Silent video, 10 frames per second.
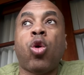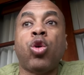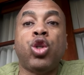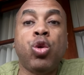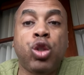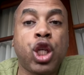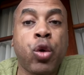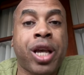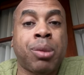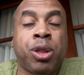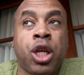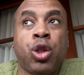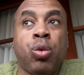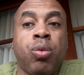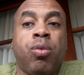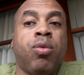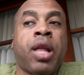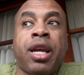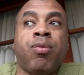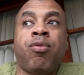or do see you as a potential
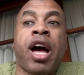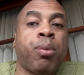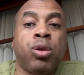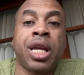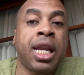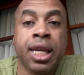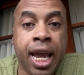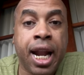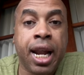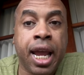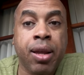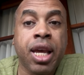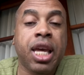like viable dating candidate,